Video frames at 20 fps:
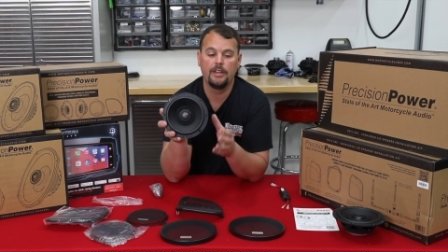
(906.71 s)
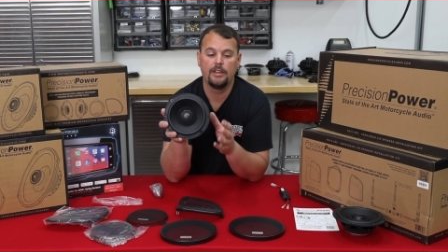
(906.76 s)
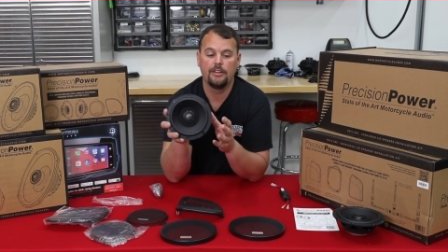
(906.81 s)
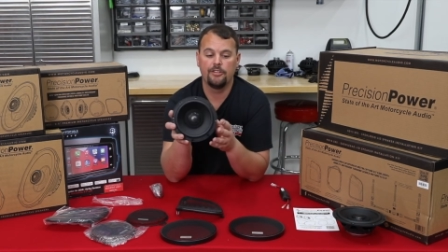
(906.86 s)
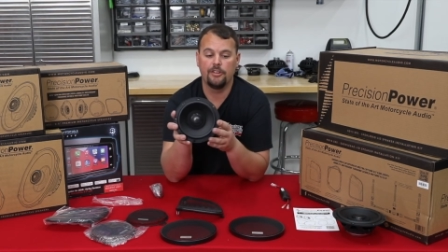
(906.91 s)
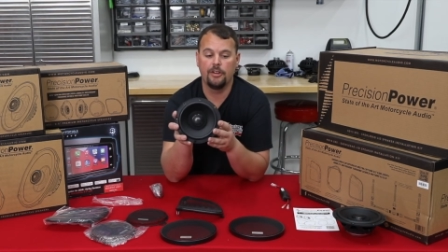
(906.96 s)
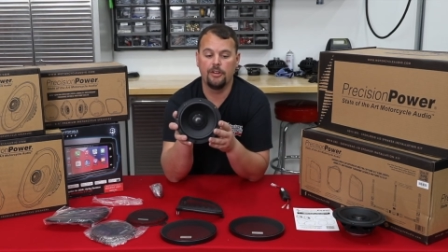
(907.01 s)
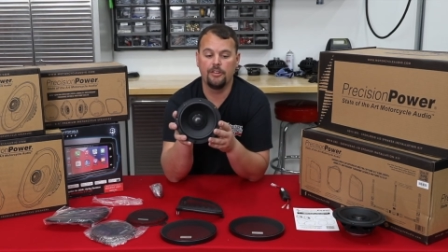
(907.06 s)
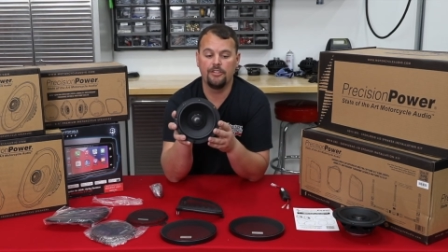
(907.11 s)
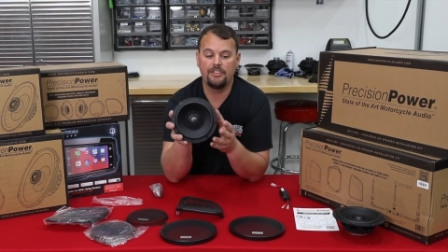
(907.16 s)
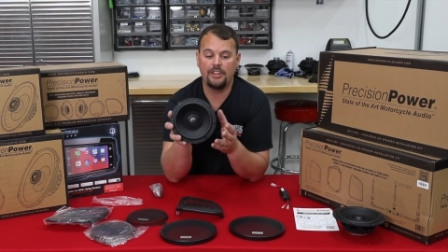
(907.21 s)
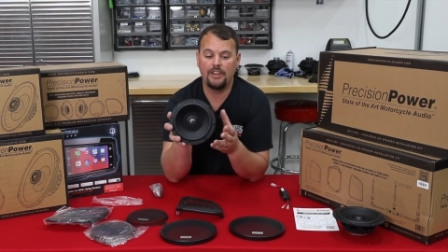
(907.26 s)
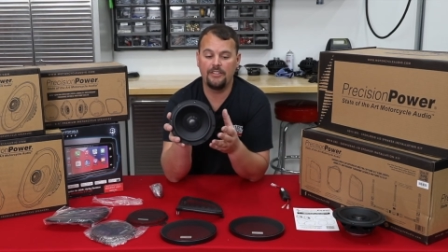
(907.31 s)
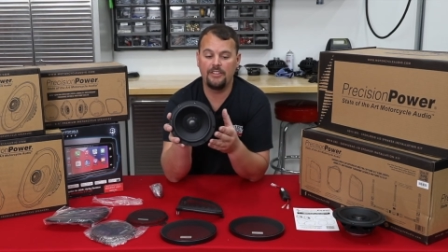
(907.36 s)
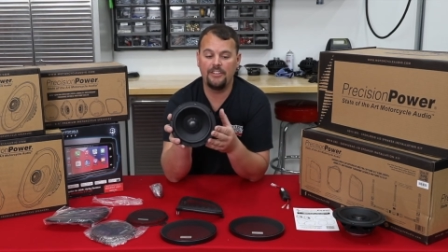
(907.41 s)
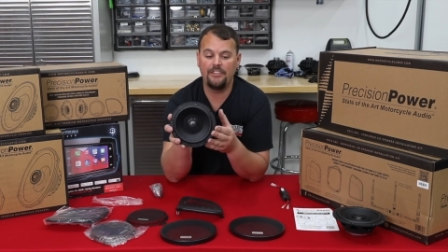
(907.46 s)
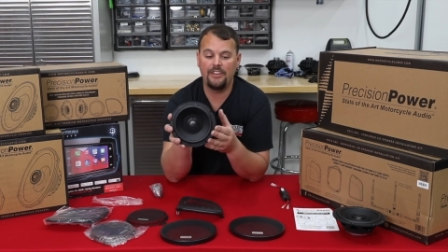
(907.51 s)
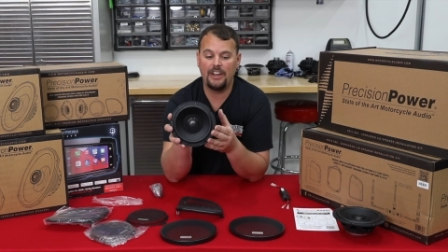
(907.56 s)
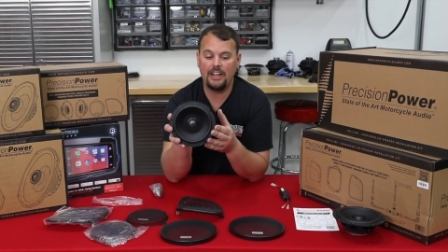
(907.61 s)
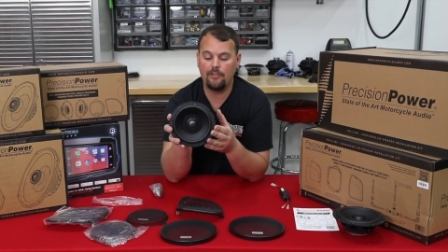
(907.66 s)
So
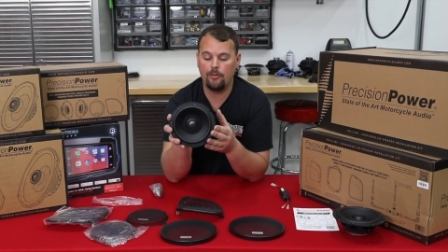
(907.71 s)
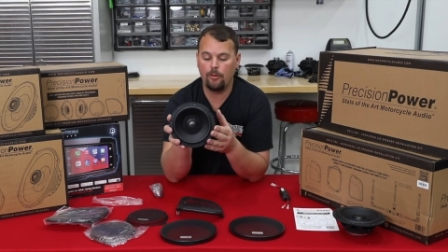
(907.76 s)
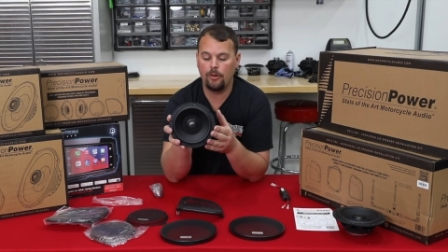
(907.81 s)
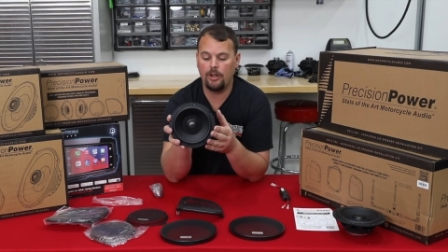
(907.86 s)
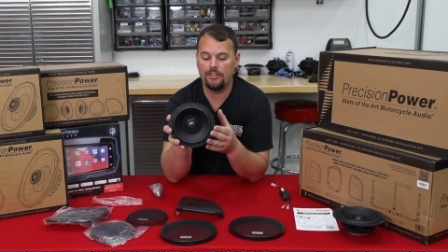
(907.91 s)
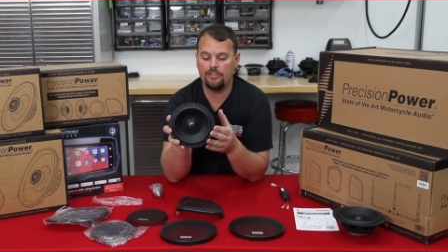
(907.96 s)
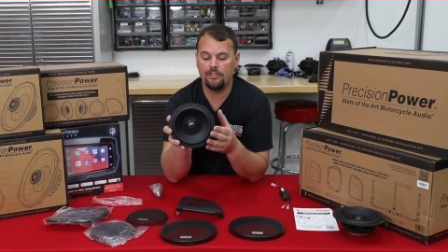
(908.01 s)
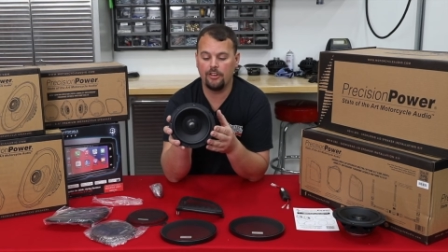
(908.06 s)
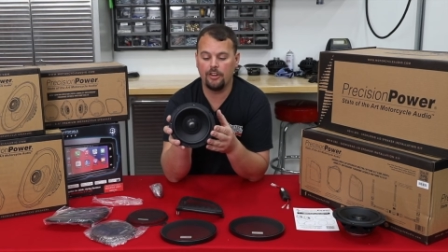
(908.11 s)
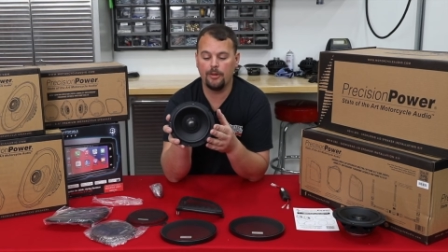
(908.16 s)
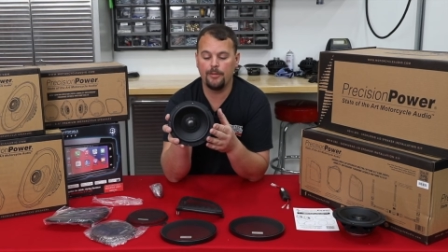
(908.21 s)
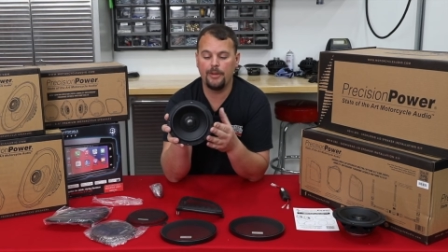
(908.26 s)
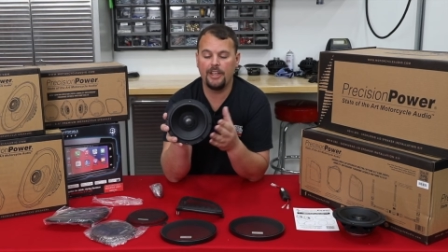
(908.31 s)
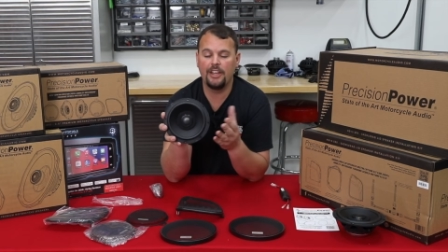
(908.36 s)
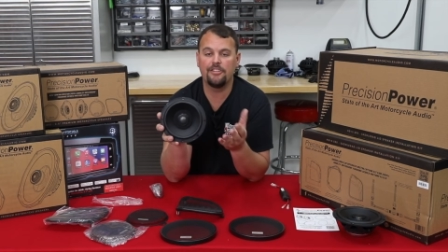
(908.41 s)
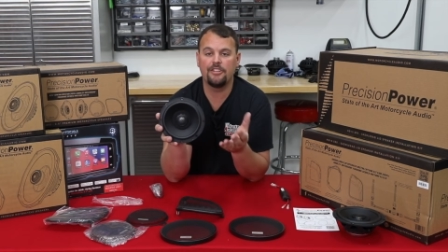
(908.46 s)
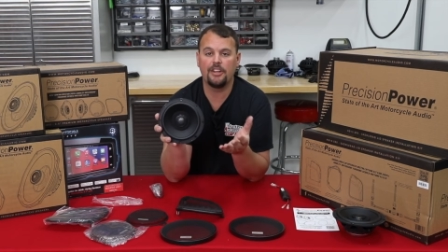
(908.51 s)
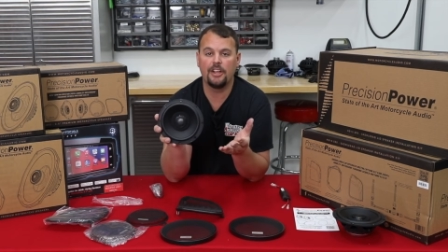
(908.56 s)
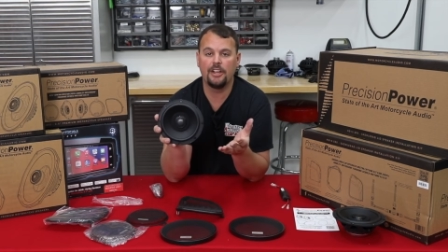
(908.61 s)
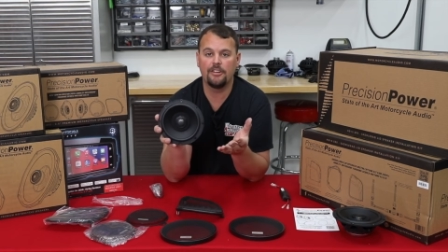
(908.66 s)
75 watts
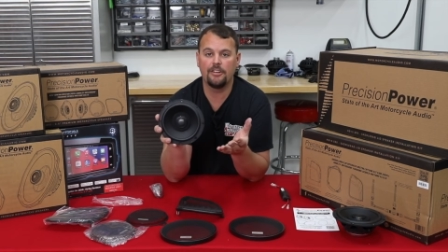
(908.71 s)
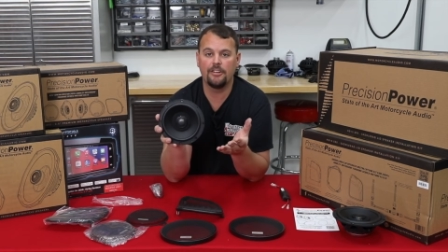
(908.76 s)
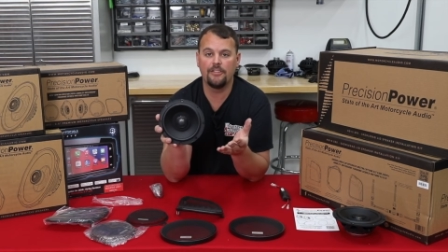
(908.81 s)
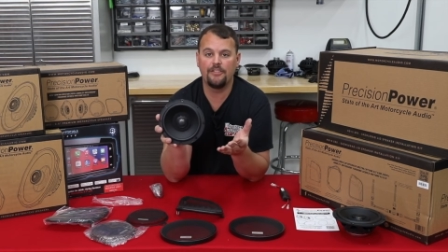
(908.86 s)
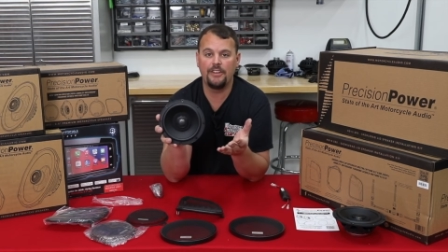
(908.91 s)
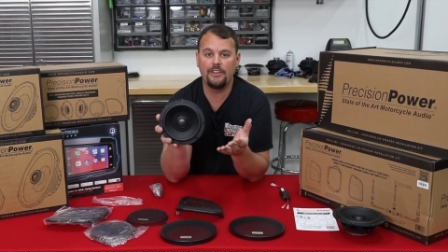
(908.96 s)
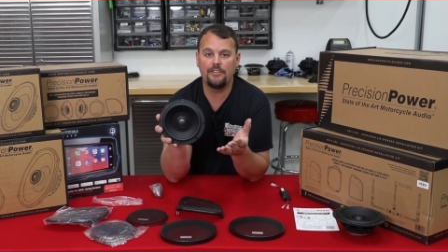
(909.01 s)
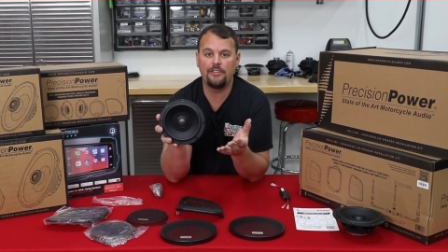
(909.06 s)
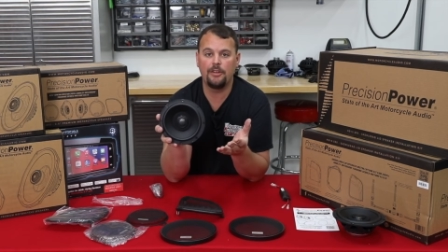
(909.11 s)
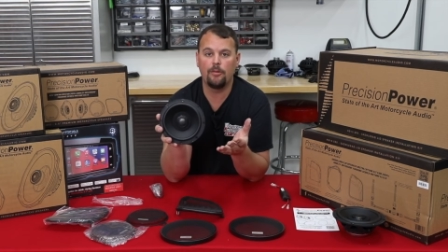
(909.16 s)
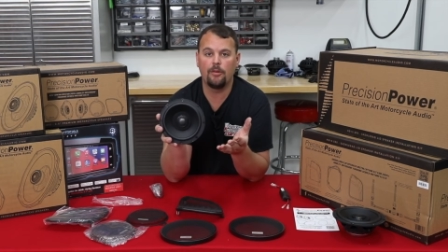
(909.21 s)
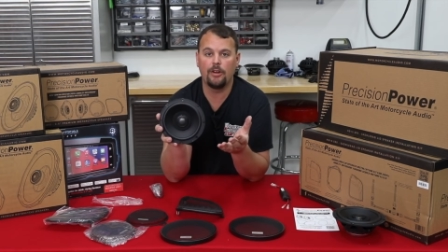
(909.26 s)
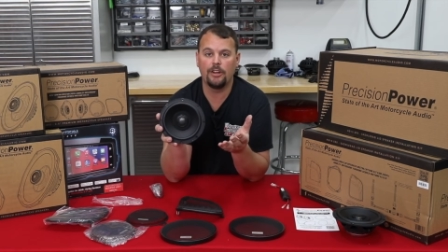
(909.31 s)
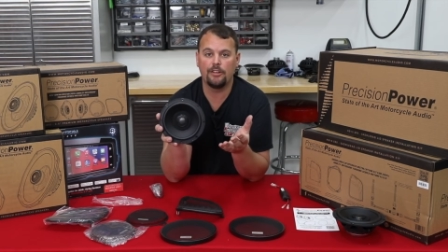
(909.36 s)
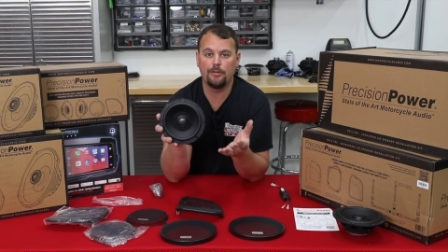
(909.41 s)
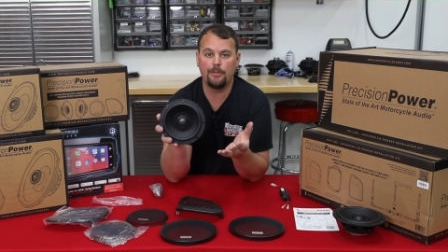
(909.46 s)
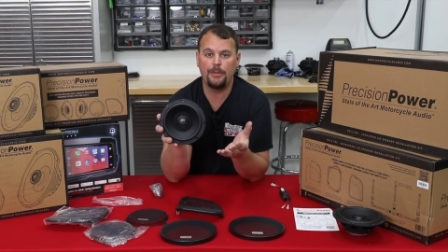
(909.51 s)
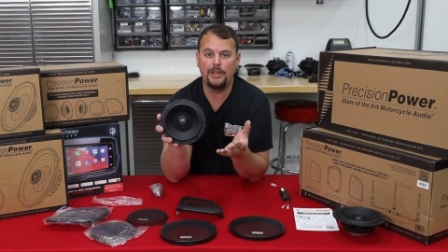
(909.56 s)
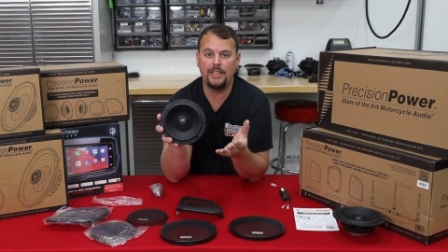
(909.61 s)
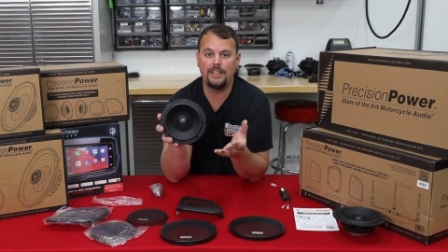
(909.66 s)
RMS, 150
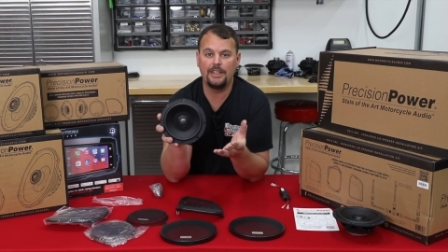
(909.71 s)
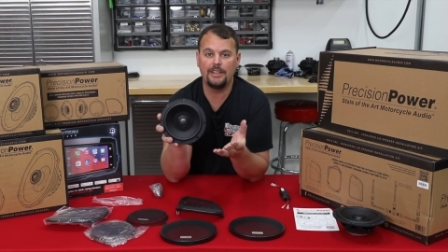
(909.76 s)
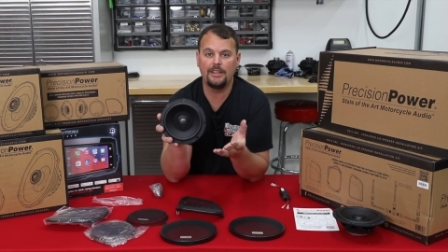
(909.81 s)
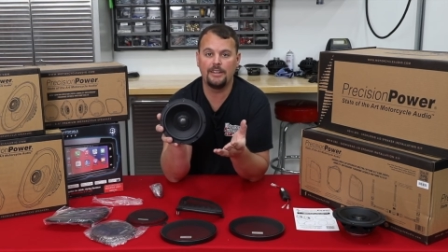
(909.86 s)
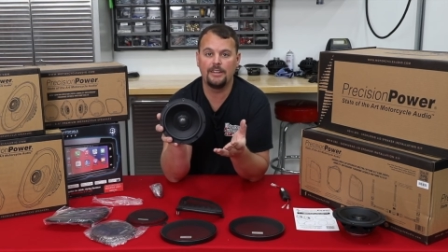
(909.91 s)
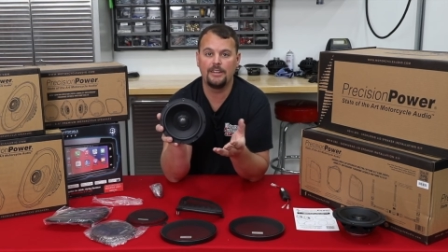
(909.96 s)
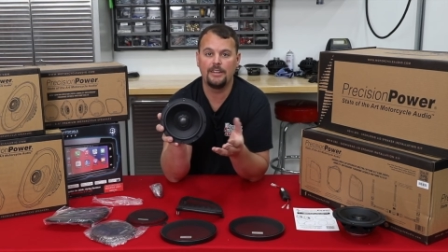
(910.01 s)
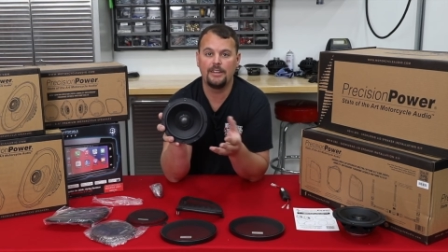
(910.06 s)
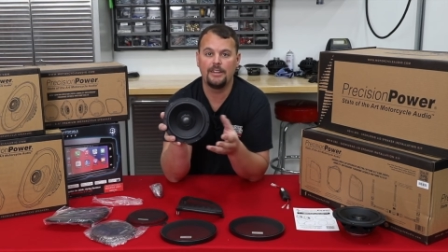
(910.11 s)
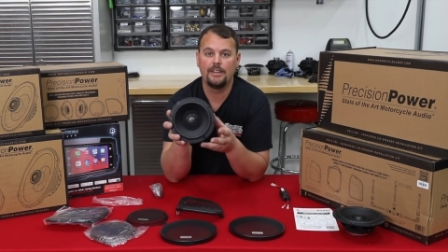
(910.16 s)
watts peak.